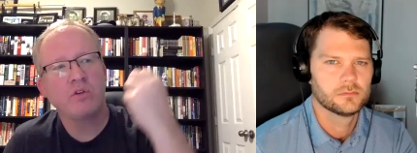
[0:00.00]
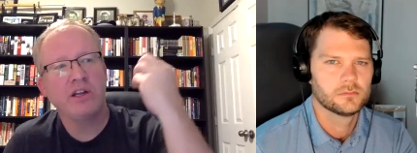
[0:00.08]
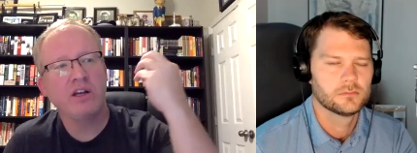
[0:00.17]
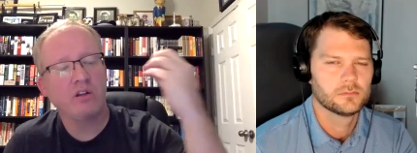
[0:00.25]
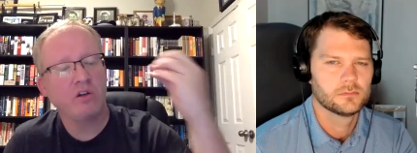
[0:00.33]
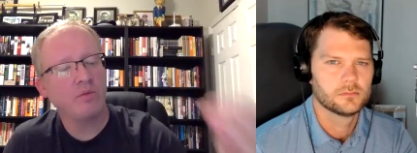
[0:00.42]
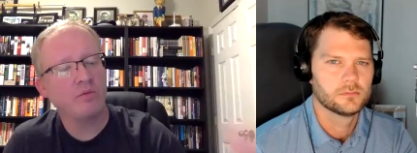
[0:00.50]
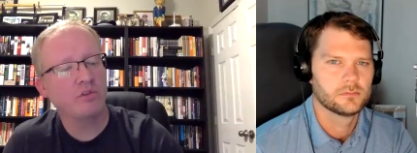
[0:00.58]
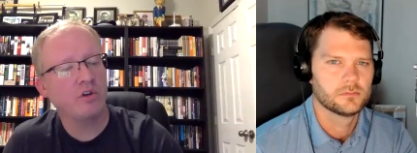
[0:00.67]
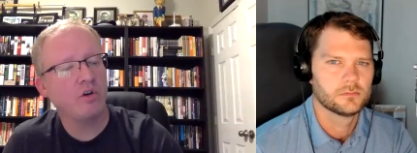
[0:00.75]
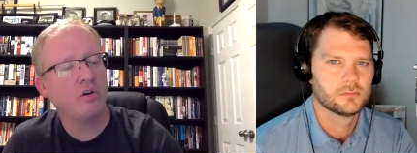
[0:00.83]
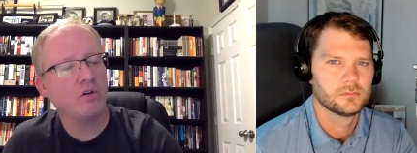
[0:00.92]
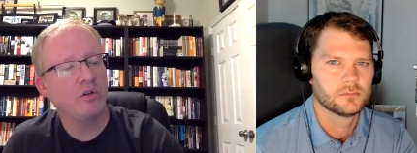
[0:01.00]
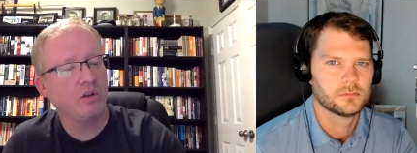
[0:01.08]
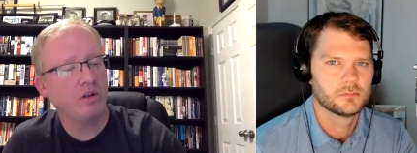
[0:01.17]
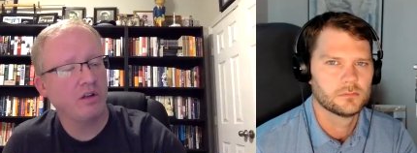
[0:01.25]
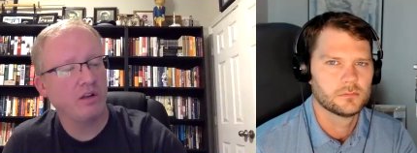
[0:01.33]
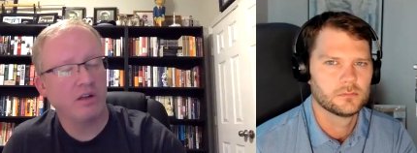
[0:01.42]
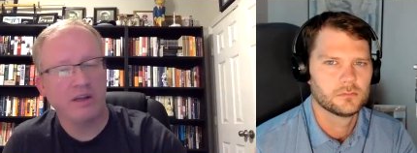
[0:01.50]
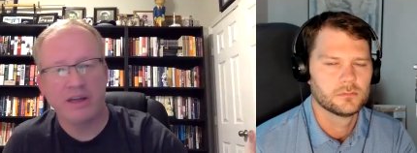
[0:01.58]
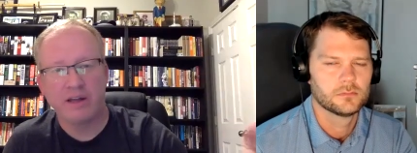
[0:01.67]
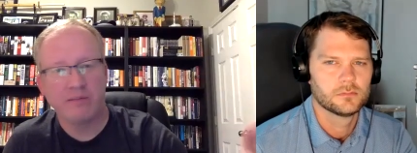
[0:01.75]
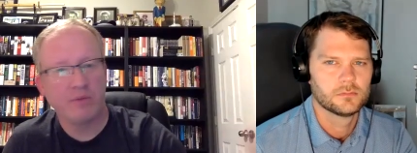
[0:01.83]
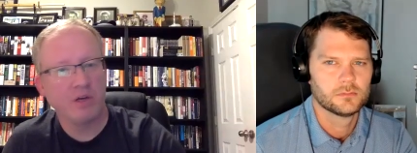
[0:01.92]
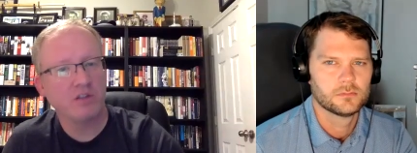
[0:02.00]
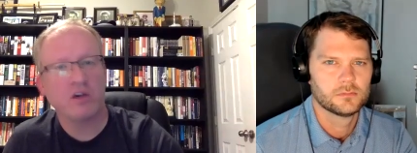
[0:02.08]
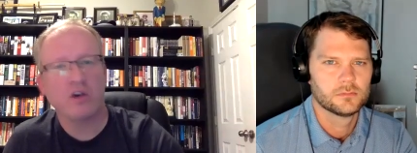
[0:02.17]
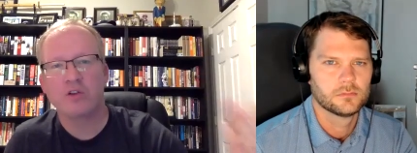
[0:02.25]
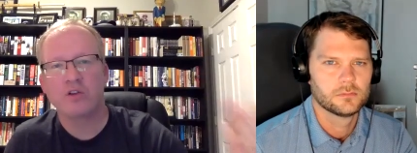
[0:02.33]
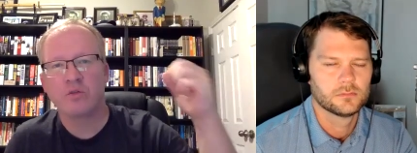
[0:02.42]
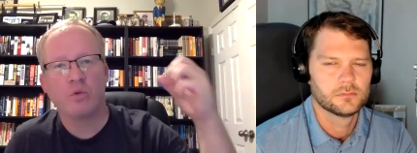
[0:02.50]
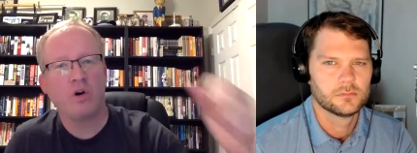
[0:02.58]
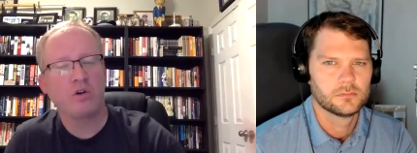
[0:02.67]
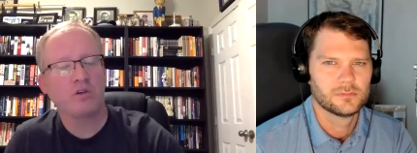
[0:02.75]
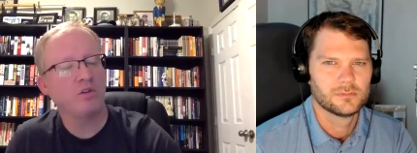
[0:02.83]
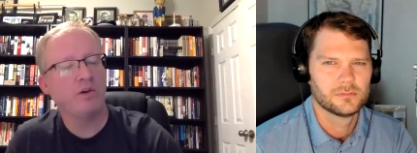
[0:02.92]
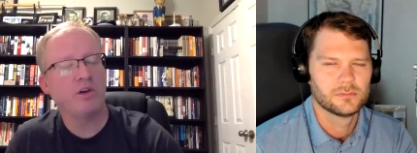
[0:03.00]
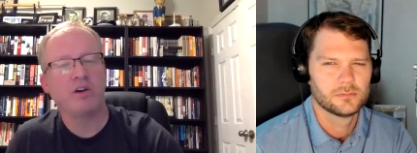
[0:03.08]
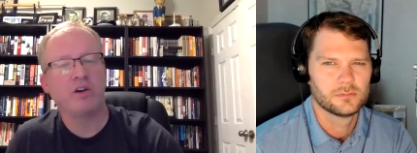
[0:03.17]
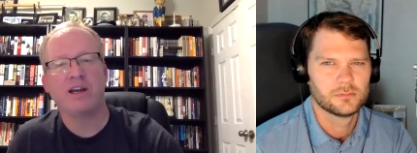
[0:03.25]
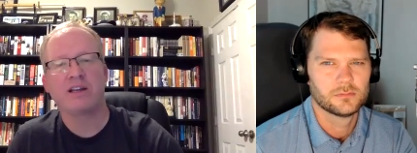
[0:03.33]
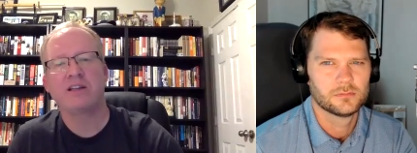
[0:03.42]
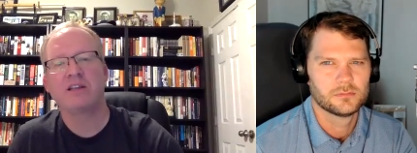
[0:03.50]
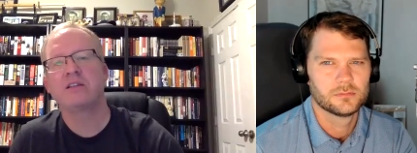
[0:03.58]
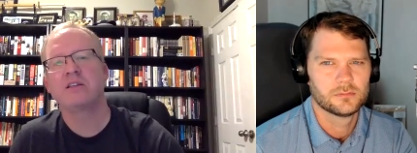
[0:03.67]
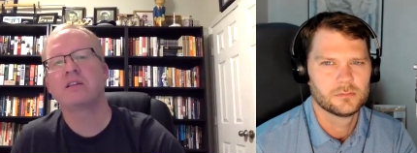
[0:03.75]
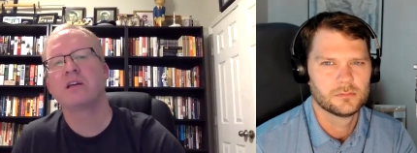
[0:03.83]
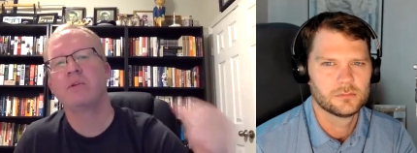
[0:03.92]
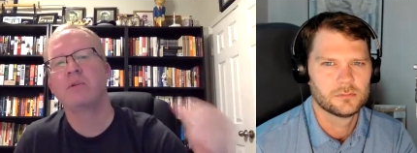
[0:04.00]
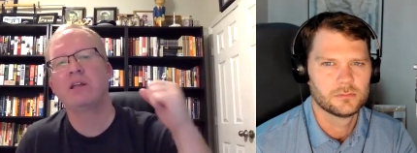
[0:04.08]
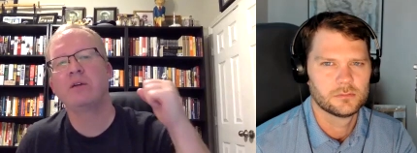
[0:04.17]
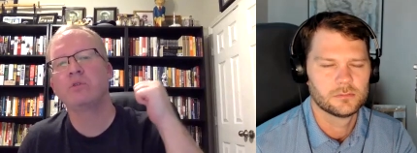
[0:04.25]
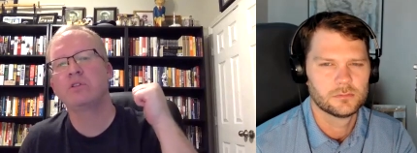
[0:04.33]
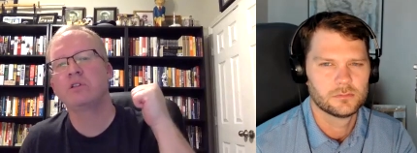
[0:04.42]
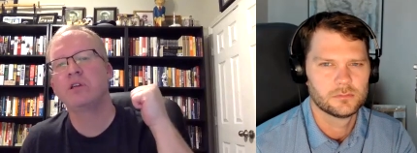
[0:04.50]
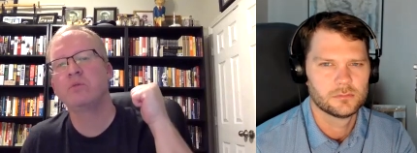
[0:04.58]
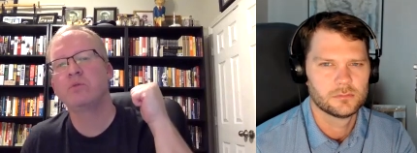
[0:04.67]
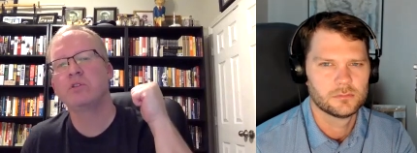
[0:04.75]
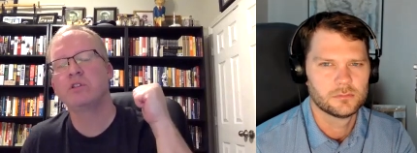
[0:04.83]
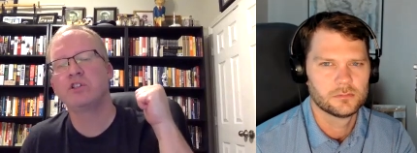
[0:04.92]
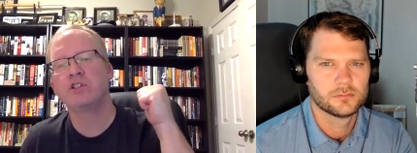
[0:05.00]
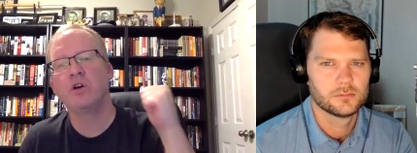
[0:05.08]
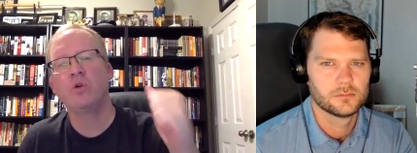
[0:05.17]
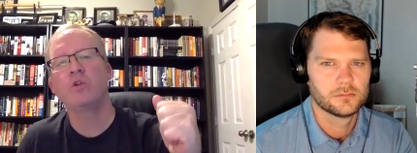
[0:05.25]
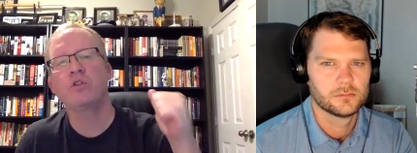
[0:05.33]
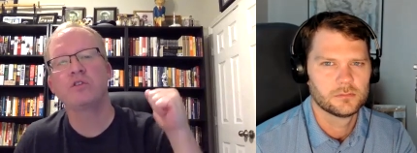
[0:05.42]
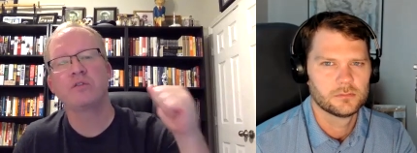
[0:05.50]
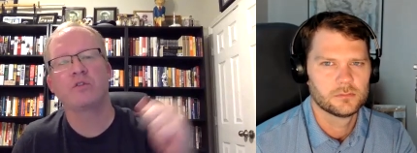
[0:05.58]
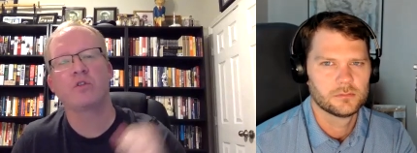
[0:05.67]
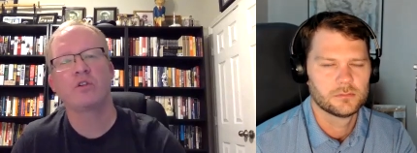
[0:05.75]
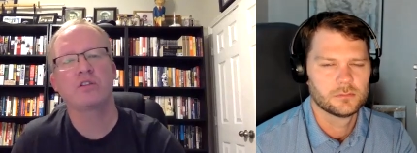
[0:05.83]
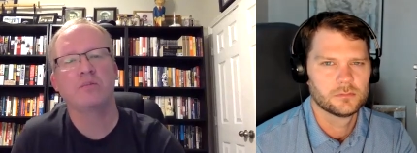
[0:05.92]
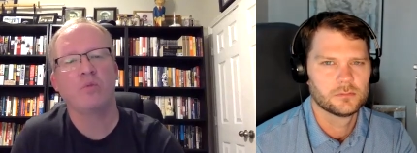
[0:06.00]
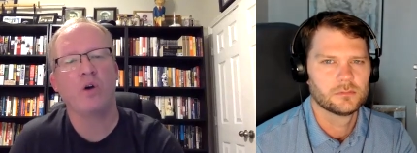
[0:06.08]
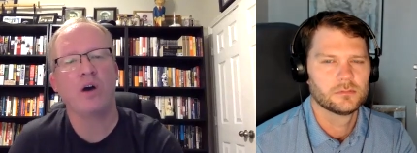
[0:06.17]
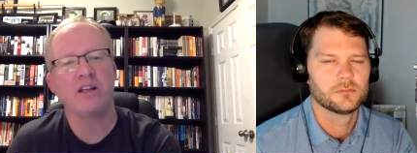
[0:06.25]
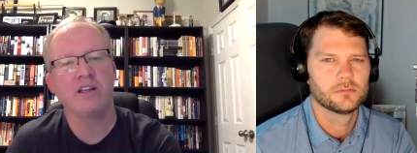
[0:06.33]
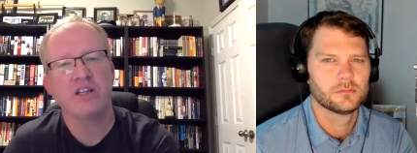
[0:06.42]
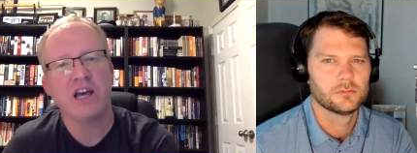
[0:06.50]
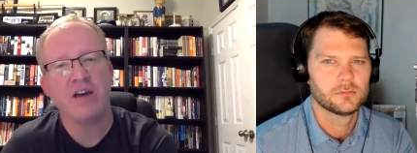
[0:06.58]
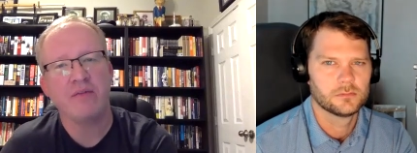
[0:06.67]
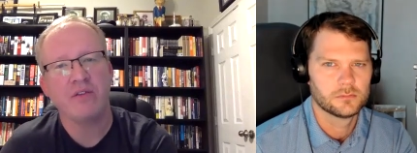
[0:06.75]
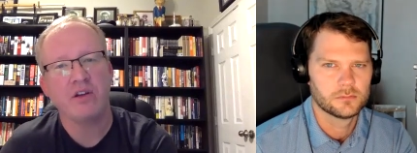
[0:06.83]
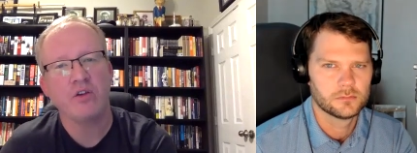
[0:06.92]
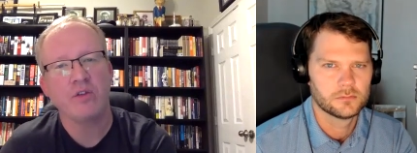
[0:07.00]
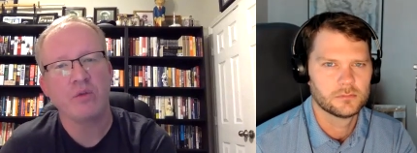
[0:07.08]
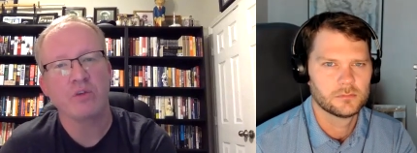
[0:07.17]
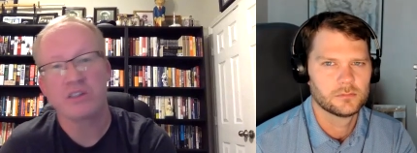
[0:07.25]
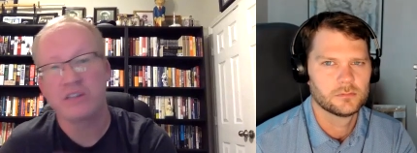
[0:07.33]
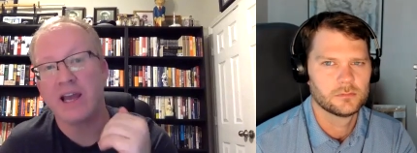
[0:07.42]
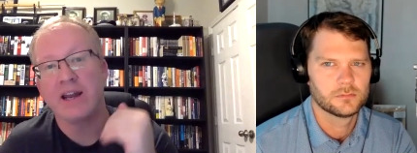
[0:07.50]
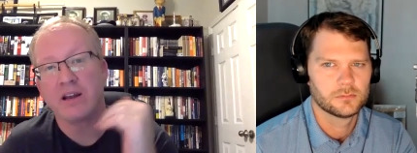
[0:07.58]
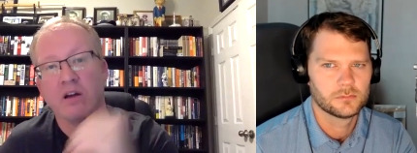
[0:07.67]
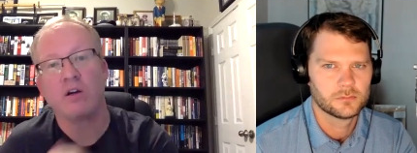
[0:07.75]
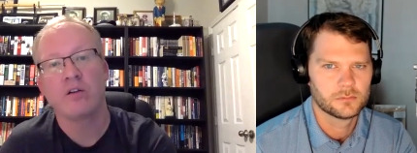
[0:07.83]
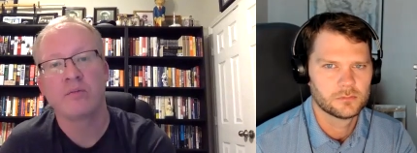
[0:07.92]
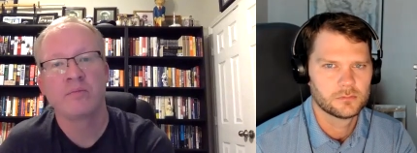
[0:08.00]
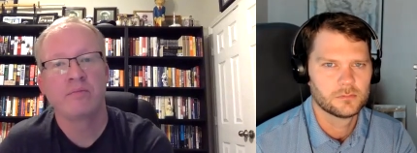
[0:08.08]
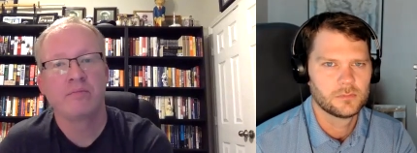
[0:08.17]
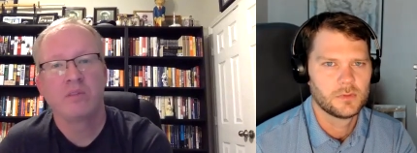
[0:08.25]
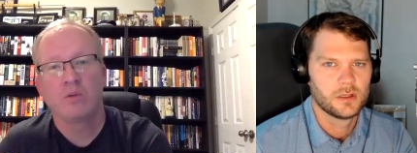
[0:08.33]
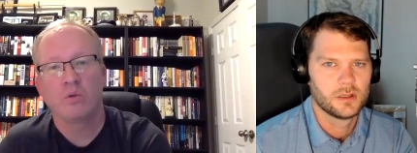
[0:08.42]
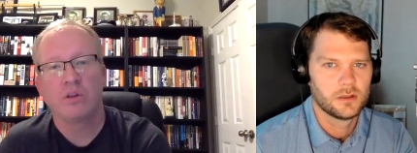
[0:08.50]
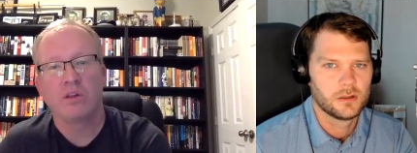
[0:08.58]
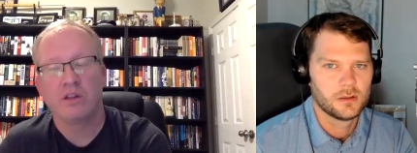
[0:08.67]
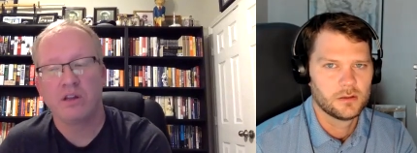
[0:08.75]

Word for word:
Speaker 1: Neil Armstrong, Buzz Aldrin walked on the moon in 1969, but it was it was the shoulders of Grissom, White, and Chaffee who they were standing on. Well, you